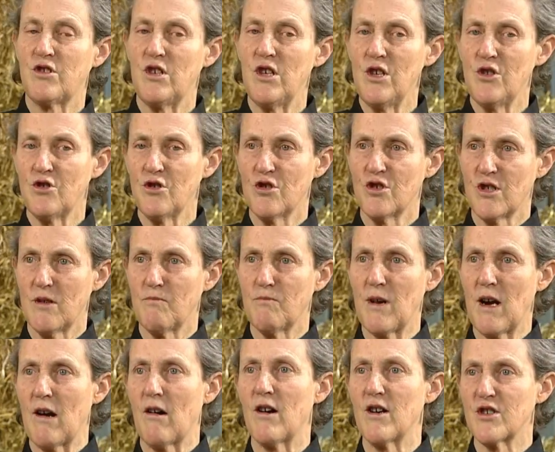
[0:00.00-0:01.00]
Teachers and
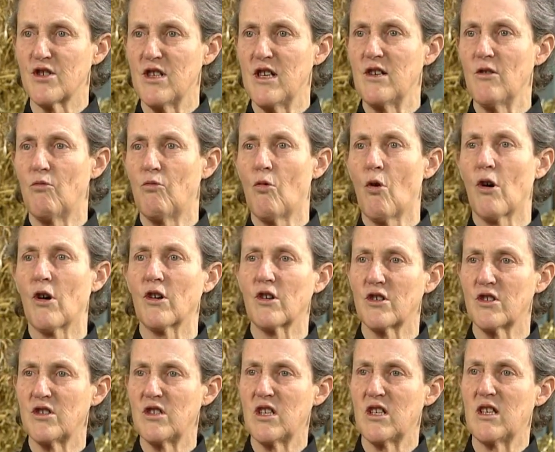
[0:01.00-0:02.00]
parents need to work
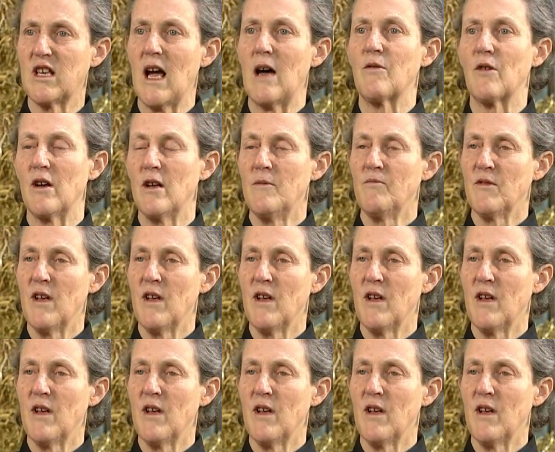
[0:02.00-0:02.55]
together.